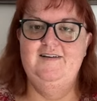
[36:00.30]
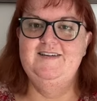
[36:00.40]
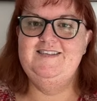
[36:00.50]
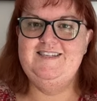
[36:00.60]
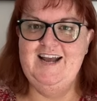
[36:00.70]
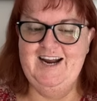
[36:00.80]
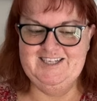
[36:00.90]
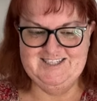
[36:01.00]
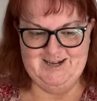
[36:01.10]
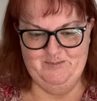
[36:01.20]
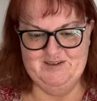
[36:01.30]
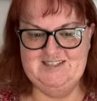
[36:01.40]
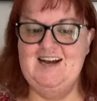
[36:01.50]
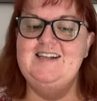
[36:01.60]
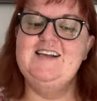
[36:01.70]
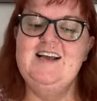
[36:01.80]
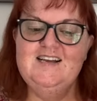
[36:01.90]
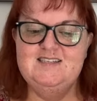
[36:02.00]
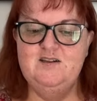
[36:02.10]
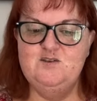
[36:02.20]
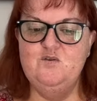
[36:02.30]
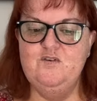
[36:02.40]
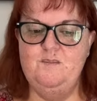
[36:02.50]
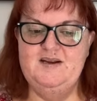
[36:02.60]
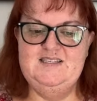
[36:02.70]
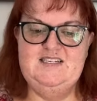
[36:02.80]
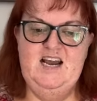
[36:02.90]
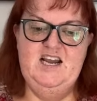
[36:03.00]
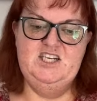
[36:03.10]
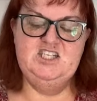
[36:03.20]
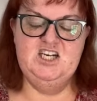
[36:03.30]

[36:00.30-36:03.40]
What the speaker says: stash up and stuff. So it's all from my stash.